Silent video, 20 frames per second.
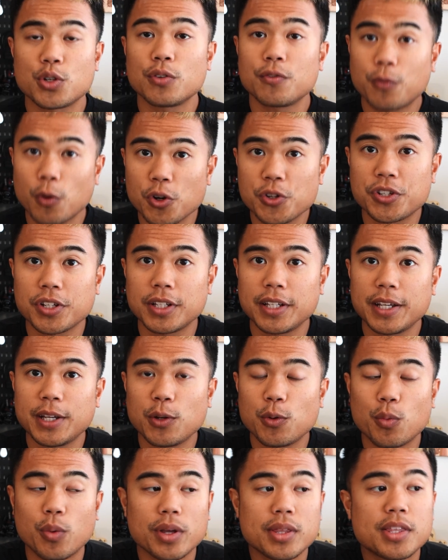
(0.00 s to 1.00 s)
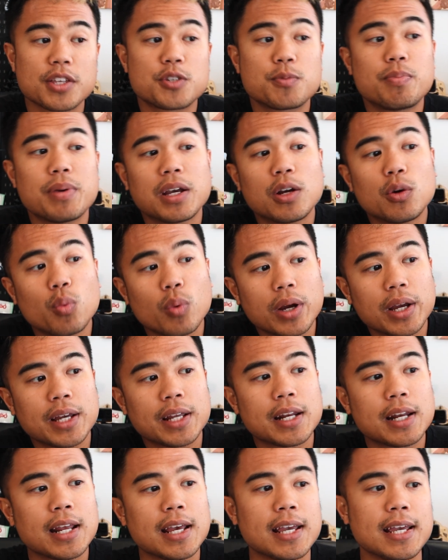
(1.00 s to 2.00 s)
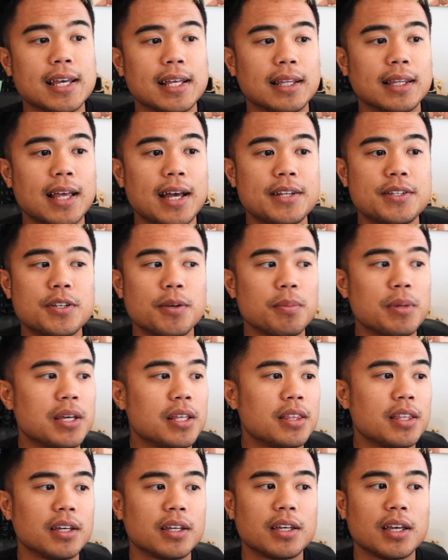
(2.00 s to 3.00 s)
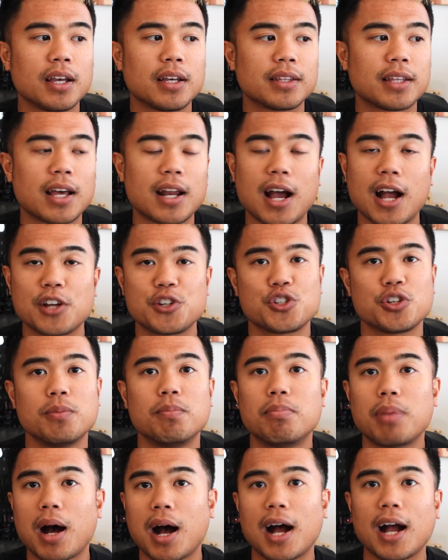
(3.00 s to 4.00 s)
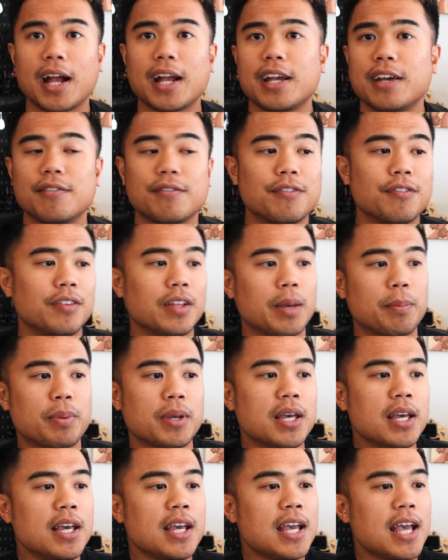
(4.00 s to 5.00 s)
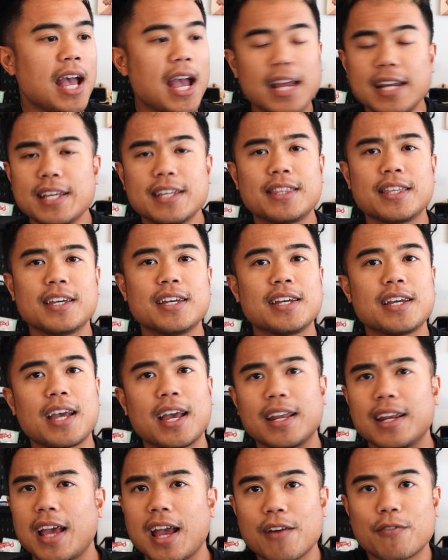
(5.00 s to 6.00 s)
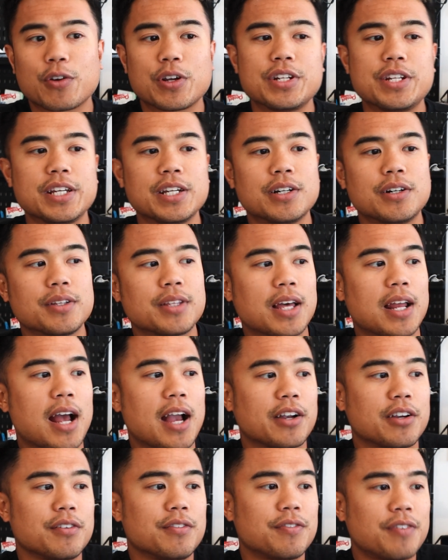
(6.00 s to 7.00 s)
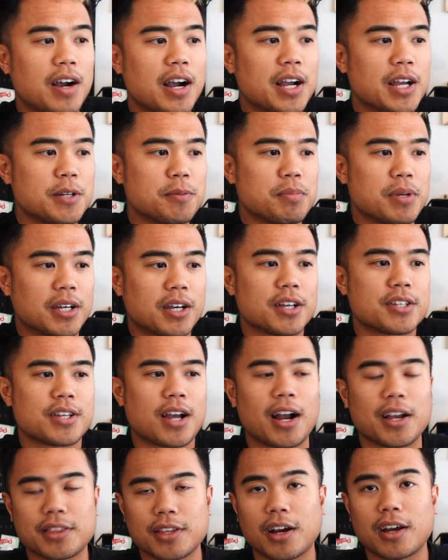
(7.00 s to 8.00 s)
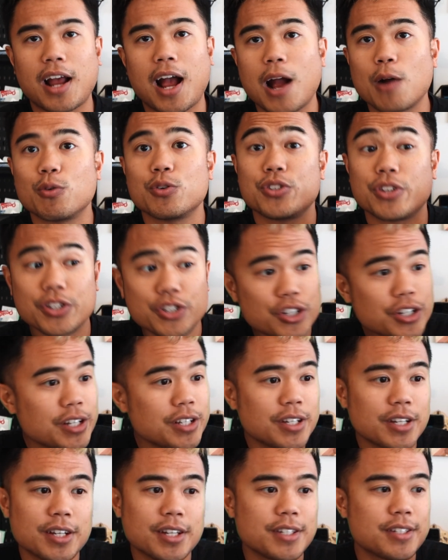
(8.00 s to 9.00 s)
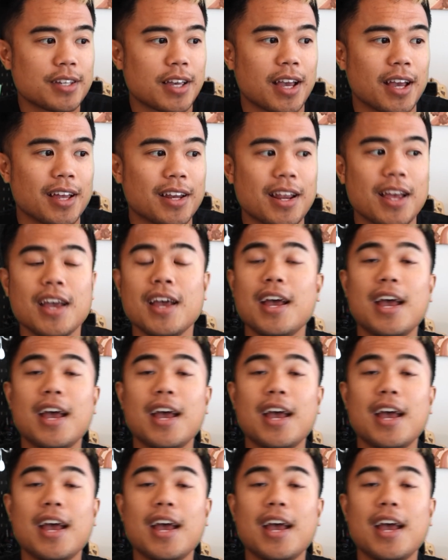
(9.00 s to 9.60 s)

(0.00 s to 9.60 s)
So unfortunately, with this big win, it led to me thinking that I should buy and flip anything and every deal that I could find because I thought I was a genius and